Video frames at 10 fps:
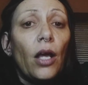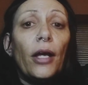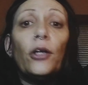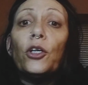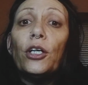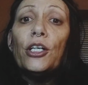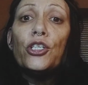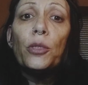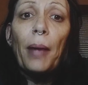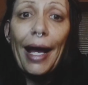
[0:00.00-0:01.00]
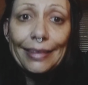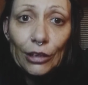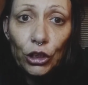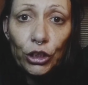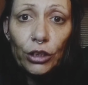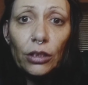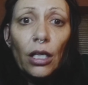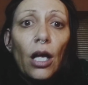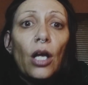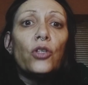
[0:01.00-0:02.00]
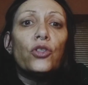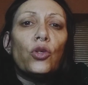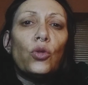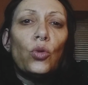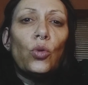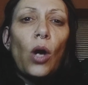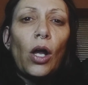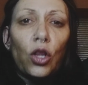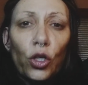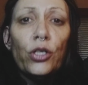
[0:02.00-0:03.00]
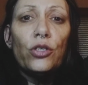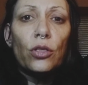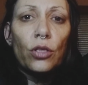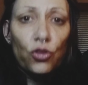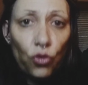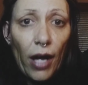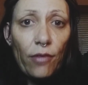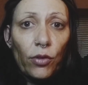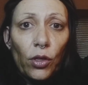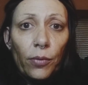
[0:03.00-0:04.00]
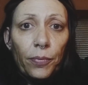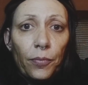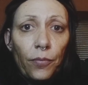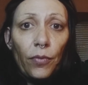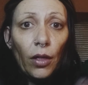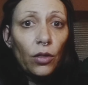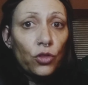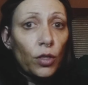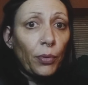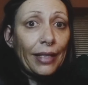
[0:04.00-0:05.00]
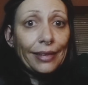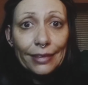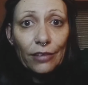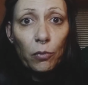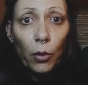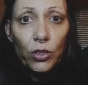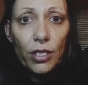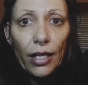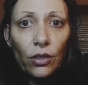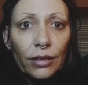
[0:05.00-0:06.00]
Encourage your passengers to alert the driver to the presence of a motorcycle.